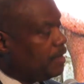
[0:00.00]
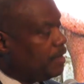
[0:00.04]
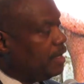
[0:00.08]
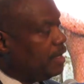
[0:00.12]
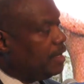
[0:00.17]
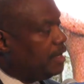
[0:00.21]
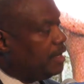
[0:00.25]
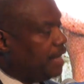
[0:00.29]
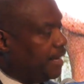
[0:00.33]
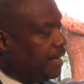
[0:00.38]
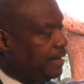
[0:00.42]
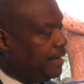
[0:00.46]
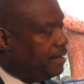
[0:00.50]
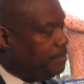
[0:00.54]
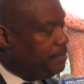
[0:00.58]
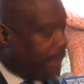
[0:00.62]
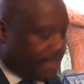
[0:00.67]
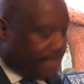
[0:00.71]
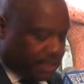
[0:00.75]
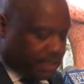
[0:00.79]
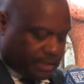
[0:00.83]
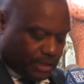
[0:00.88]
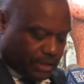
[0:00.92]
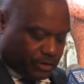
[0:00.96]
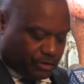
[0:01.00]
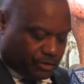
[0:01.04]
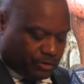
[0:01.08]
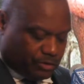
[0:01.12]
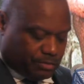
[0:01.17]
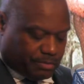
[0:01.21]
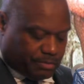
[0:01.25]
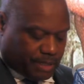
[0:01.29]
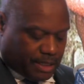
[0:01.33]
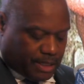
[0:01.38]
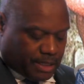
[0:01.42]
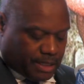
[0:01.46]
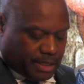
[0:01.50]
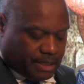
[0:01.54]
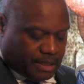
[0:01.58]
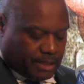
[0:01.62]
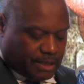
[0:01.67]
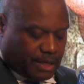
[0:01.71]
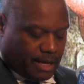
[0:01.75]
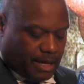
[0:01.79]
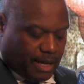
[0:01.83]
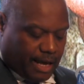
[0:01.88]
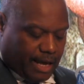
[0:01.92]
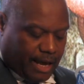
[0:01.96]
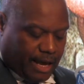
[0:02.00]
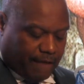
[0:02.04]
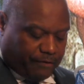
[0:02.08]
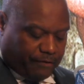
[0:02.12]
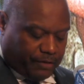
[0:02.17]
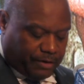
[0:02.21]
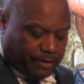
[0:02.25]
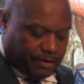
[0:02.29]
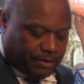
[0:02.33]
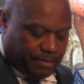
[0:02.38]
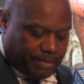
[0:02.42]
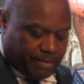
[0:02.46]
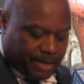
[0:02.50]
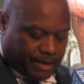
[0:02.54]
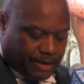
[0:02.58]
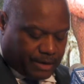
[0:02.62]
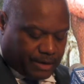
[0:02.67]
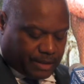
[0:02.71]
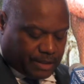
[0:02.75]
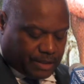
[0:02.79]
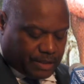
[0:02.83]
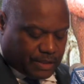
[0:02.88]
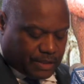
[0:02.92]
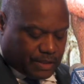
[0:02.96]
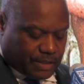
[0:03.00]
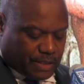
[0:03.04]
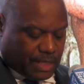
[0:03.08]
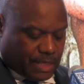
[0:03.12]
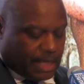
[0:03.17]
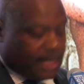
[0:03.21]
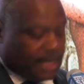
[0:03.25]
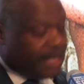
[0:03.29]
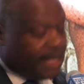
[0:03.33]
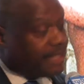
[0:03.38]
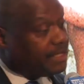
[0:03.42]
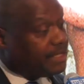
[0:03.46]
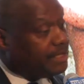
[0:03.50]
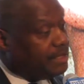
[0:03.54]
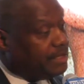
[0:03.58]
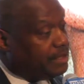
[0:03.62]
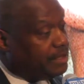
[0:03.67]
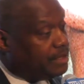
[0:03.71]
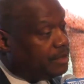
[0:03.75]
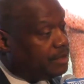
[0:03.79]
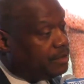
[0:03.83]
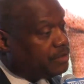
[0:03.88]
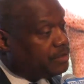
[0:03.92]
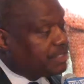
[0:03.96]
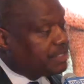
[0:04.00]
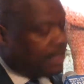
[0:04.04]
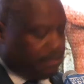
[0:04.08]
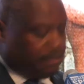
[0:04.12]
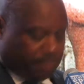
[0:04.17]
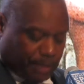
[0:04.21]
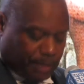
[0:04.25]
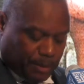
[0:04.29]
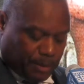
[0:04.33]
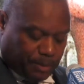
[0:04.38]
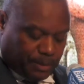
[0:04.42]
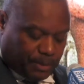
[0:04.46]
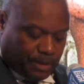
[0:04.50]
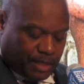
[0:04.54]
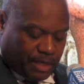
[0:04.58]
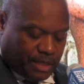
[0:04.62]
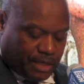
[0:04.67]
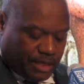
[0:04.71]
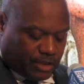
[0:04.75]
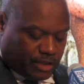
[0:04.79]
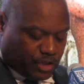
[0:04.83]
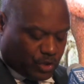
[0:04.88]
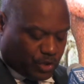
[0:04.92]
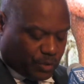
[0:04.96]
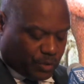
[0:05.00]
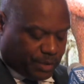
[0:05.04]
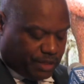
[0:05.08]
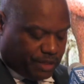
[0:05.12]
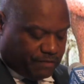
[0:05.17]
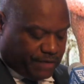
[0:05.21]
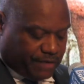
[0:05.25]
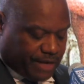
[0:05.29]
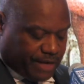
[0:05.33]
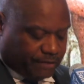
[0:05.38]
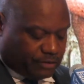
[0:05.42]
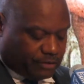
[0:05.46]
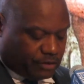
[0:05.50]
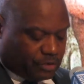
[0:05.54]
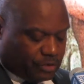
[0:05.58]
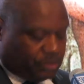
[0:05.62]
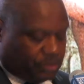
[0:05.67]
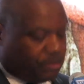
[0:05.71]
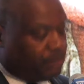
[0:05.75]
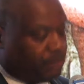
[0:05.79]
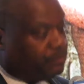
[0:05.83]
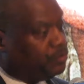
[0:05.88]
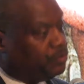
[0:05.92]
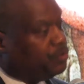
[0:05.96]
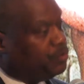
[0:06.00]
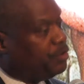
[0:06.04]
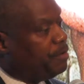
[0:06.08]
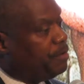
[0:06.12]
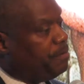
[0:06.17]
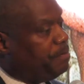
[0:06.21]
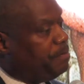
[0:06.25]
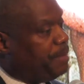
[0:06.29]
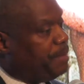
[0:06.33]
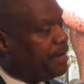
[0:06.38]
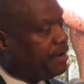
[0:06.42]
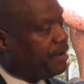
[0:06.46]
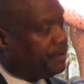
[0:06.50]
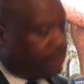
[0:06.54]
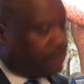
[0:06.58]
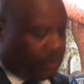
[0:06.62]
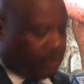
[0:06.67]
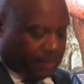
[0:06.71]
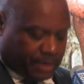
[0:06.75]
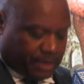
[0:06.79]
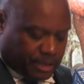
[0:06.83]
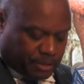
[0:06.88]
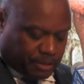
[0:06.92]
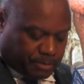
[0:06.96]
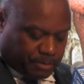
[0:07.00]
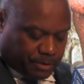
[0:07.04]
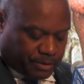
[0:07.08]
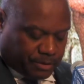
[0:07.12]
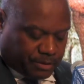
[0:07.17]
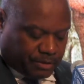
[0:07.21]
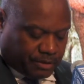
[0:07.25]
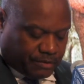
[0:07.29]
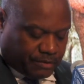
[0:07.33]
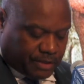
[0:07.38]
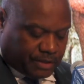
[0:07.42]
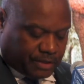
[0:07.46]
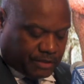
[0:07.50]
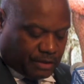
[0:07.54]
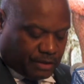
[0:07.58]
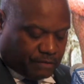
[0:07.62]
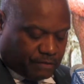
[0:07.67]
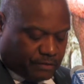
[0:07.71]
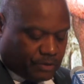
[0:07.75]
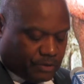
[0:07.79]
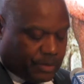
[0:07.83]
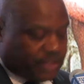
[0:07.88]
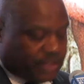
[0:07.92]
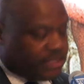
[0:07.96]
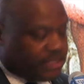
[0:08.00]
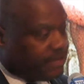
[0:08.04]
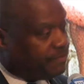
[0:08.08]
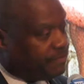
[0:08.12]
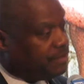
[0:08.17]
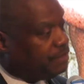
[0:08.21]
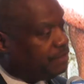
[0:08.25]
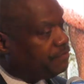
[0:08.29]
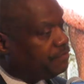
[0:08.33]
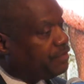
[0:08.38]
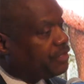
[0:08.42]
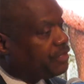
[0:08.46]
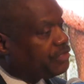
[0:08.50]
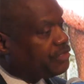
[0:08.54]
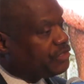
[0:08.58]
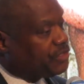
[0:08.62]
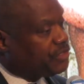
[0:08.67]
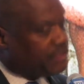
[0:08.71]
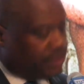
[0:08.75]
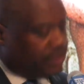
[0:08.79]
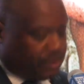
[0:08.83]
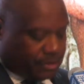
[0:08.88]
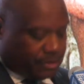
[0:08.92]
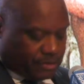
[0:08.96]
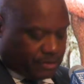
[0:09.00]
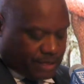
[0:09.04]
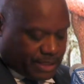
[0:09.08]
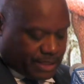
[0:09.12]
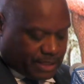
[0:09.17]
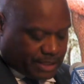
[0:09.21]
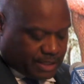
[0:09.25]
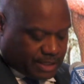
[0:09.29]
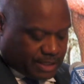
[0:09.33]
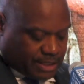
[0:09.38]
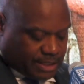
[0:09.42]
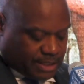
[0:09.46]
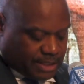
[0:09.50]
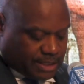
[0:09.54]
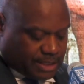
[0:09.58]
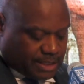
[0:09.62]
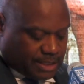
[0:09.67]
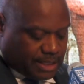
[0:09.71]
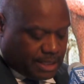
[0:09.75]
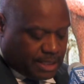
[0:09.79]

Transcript: Gay and bisexual men, African Americans, Latinos, and people aged 25 to 34 bear the greatest burden of new HIV infections in the United States.